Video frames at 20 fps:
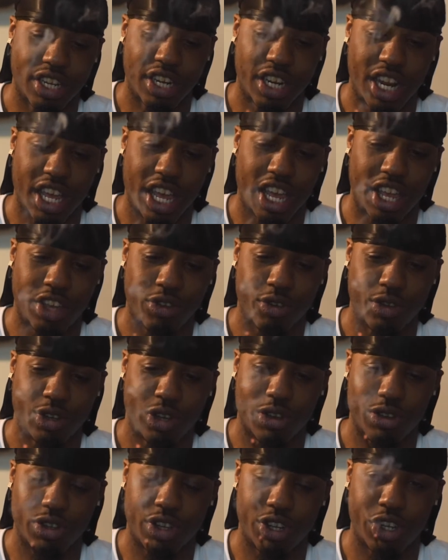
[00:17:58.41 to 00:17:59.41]
to Andrew shows
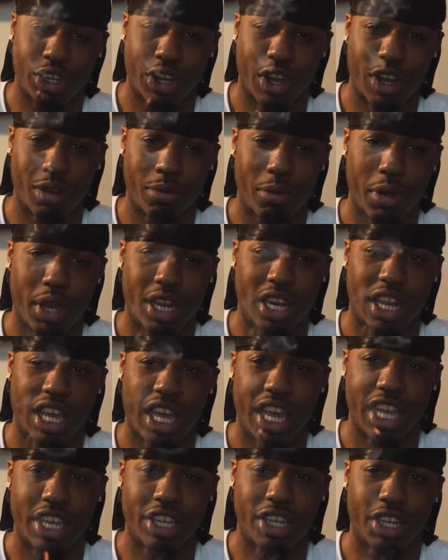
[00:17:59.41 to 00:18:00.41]
and Charlamagne.
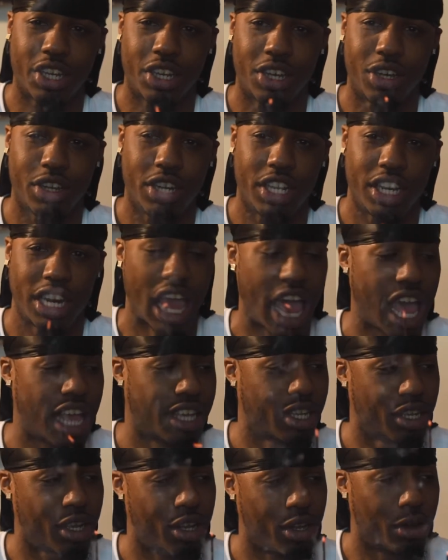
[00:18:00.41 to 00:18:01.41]
They asked a
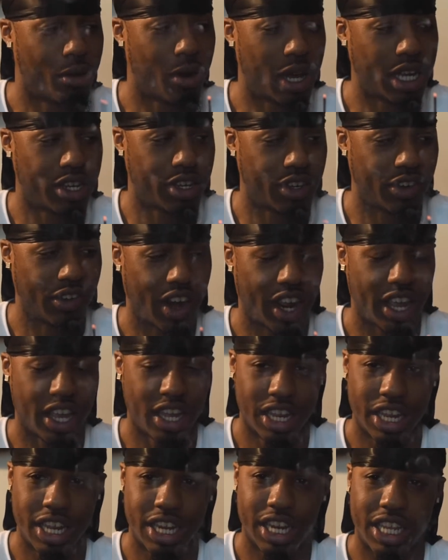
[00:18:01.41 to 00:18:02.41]
good question, right?
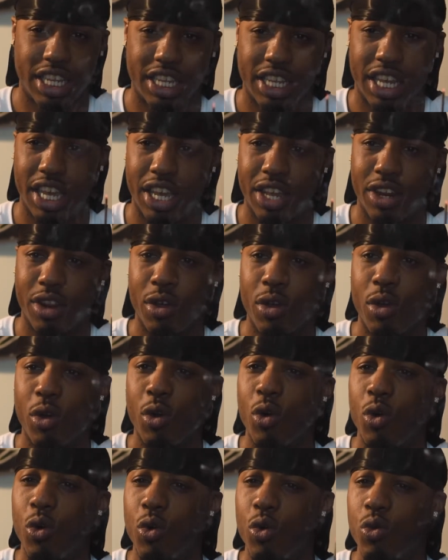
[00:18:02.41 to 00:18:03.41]
They said,
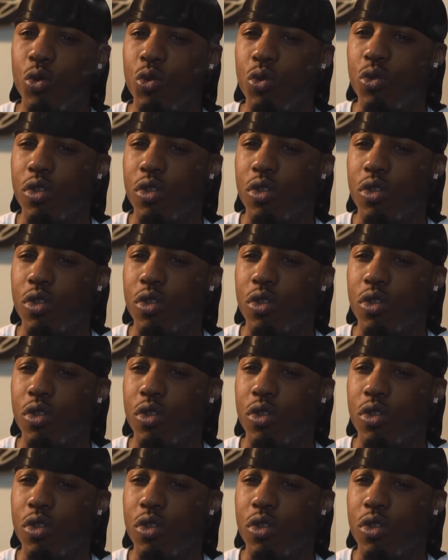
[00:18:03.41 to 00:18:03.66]
who the